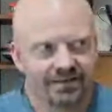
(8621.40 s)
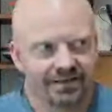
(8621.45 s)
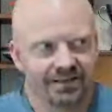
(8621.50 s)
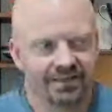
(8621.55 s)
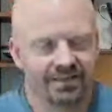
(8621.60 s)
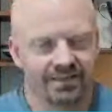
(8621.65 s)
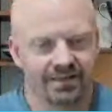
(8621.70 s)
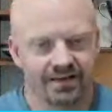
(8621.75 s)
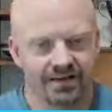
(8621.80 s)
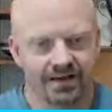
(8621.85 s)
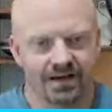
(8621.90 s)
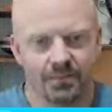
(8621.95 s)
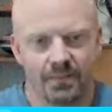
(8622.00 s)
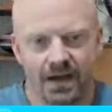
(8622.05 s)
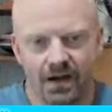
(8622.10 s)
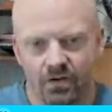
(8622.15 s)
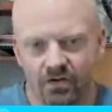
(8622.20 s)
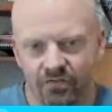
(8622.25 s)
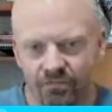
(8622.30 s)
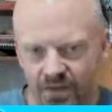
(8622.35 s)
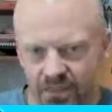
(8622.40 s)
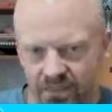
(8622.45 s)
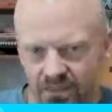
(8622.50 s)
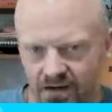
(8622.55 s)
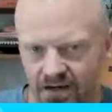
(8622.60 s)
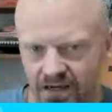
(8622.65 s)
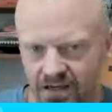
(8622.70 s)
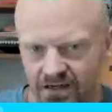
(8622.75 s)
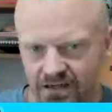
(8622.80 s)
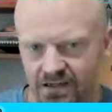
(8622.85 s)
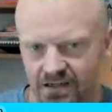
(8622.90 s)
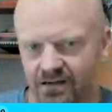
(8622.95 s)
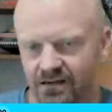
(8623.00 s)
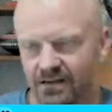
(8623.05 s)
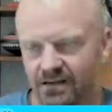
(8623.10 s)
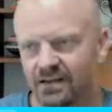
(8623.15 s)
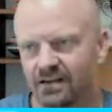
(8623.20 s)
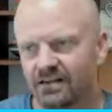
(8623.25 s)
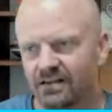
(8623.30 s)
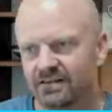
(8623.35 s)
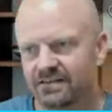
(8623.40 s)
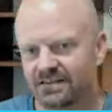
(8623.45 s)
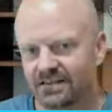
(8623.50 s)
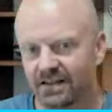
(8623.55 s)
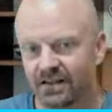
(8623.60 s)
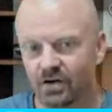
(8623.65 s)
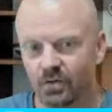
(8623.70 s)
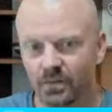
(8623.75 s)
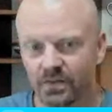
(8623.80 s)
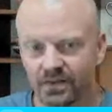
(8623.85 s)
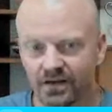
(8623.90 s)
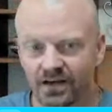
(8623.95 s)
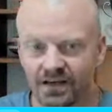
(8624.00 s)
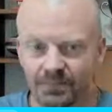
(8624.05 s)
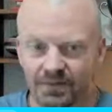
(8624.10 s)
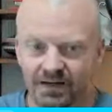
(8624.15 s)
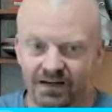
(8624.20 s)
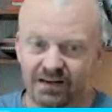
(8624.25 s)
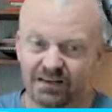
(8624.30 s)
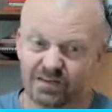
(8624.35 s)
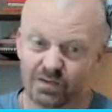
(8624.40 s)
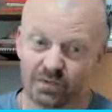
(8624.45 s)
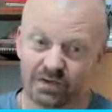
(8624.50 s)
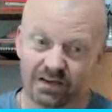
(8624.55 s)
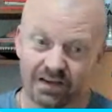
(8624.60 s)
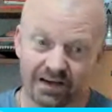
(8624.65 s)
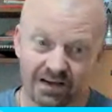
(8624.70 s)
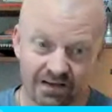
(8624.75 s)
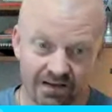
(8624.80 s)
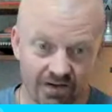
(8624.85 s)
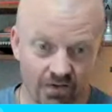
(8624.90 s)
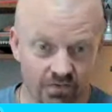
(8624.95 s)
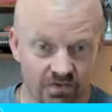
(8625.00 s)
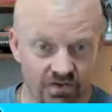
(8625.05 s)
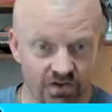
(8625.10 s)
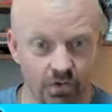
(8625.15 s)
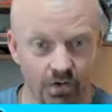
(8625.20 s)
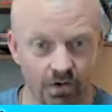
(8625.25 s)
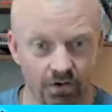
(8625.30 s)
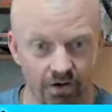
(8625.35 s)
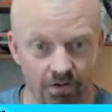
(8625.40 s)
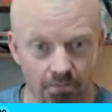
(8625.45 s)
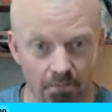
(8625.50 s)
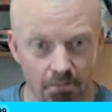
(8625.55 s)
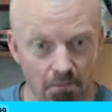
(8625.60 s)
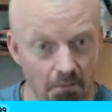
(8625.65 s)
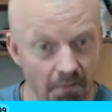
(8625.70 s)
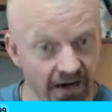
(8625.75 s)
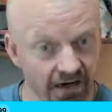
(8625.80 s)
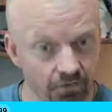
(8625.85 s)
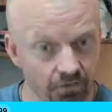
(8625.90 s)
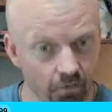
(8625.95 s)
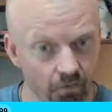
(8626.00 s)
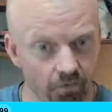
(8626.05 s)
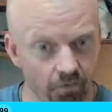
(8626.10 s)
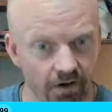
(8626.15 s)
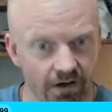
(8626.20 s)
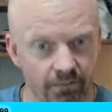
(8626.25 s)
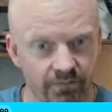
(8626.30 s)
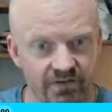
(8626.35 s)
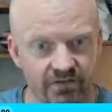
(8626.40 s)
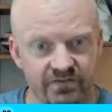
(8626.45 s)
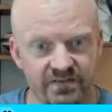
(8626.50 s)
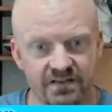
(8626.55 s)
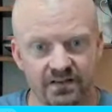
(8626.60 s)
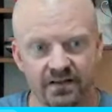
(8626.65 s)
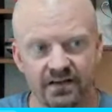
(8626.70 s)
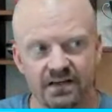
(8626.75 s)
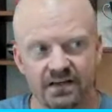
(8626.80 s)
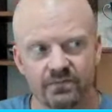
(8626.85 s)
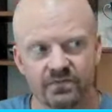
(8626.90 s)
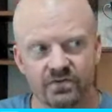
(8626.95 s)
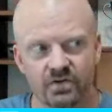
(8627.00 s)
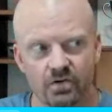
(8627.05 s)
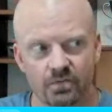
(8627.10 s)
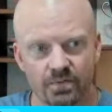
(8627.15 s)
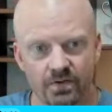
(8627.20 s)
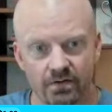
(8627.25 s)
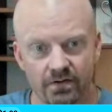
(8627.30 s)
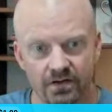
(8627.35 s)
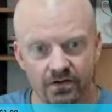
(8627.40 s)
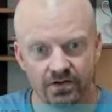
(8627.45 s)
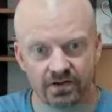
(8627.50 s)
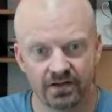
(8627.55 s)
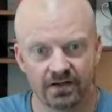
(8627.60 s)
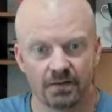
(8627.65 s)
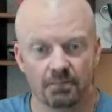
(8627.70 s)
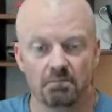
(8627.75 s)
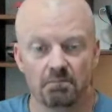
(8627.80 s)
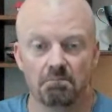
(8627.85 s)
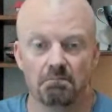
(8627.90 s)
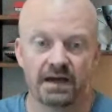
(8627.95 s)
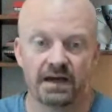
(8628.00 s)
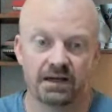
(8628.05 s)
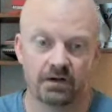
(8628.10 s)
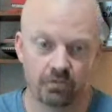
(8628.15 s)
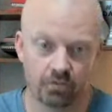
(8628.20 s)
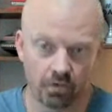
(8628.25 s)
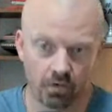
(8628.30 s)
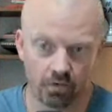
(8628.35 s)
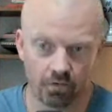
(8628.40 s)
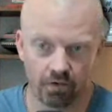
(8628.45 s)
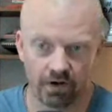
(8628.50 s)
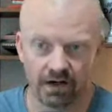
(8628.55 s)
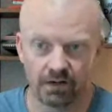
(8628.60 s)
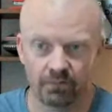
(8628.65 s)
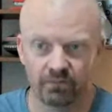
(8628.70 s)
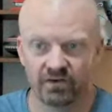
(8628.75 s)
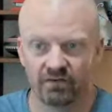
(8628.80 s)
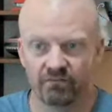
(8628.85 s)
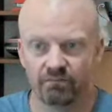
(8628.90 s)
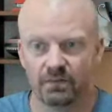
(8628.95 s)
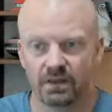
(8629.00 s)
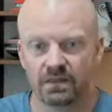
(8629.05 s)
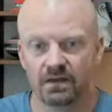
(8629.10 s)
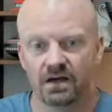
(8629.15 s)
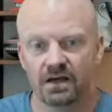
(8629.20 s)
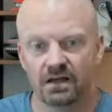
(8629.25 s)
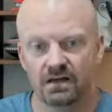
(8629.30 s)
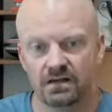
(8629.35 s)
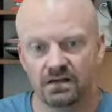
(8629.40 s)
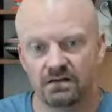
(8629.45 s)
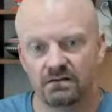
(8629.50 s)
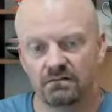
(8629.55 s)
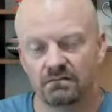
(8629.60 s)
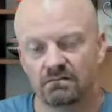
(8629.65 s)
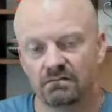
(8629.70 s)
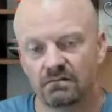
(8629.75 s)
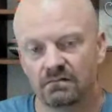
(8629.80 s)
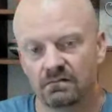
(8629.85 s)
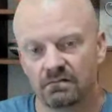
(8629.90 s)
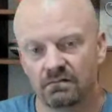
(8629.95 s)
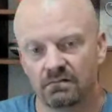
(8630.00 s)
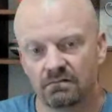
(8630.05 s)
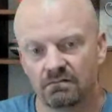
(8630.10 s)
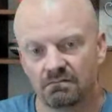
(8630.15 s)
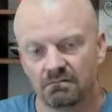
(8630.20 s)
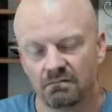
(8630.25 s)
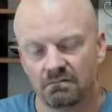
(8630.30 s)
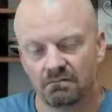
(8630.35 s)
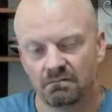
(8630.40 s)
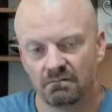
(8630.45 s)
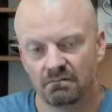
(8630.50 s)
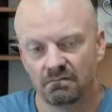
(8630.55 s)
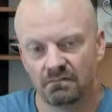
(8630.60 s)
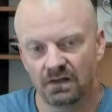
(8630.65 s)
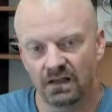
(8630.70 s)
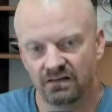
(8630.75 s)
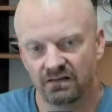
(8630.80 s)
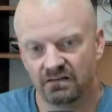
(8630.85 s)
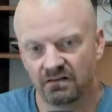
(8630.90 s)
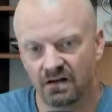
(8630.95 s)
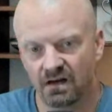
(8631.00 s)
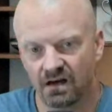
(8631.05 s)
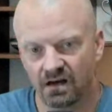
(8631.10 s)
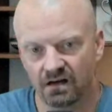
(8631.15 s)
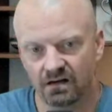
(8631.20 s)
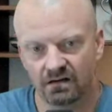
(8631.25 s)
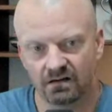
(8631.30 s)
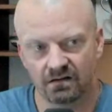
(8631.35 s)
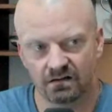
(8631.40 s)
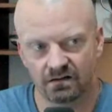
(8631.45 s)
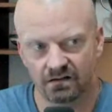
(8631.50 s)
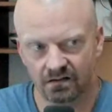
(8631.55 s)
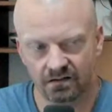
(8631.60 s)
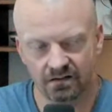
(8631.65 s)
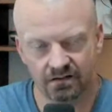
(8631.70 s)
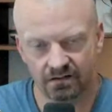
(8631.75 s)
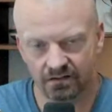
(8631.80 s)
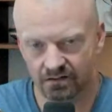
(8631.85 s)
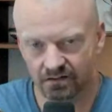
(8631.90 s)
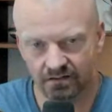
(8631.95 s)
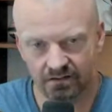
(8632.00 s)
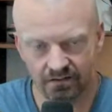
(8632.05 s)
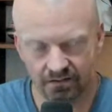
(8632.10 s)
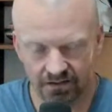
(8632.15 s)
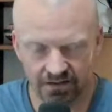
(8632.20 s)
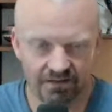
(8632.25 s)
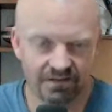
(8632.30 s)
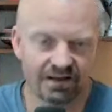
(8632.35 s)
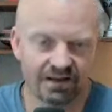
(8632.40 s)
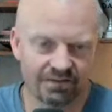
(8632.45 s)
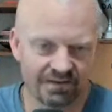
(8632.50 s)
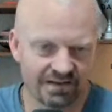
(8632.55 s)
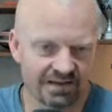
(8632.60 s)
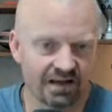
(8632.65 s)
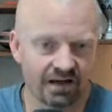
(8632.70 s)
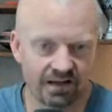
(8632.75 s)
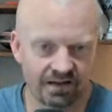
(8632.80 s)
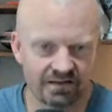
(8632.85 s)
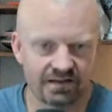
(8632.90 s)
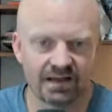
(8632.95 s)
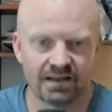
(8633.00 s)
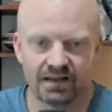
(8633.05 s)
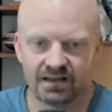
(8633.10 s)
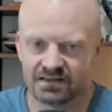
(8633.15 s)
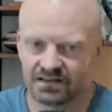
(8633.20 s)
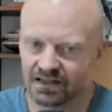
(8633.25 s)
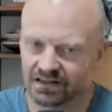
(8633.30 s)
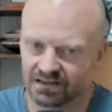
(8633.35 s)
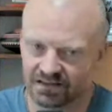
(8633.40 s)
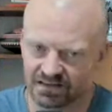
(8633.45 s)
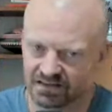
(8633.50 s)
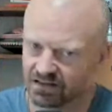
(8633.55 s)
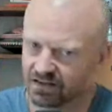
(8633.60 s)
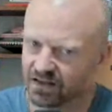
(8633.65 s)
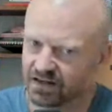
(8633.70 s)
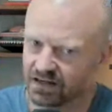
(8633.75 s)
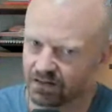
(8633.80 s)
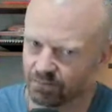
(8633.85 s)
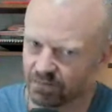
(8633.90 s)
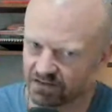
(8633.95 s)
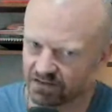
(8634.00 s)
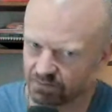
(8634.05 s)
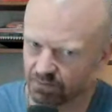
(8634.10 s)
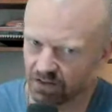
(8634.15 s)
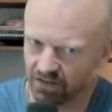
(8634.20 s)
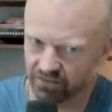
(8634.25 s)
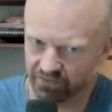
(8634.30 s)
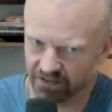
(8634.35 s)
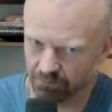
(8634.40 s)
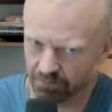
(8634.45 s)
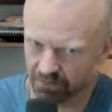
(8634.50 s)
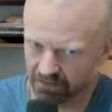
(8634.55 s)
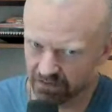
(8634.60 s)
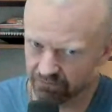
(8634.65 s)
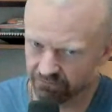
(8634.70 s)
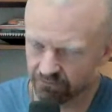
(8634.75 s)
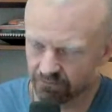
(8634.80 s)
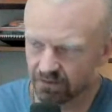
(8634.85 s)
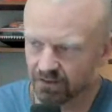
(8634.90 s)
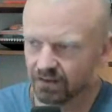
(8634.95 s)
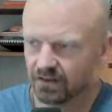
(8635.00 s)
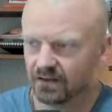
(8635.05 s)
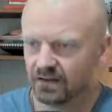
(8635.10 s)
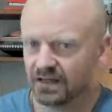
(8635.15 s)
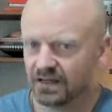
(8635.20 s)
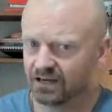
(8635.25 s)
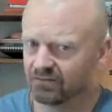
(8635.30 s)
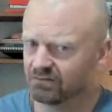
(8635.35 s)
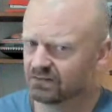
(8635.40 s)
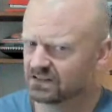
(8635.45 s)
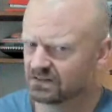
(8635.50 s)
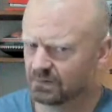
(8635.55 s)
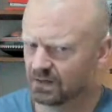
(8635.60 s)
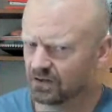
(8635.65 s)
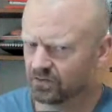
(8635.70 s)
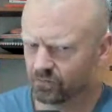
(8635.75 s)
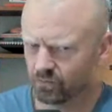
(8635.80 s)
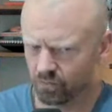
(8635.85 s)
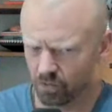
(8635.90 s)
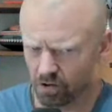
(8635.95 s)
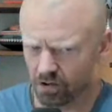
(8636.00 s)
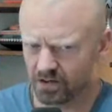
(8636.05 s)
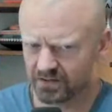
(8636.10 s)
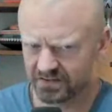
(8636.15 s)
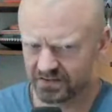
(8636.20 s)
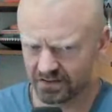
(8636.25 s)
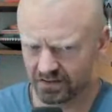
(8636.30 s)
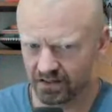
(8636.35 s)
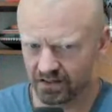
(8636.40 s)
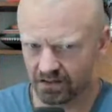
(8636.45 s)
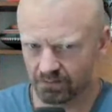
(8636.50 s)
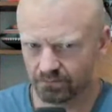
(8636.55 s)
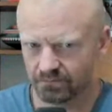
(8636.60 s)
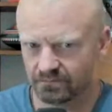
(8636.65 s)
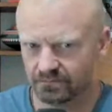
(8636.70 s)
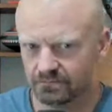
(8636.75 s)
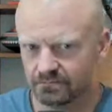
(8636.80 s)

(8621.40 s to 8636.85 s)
the amount of methionine in selenomethionine, and it's only like, 200 micrograms of selenium. So you're probably looking at micrograms of methionine. It's not, it's not the selenium that smells, I believe. I haven't smelled raw selenium.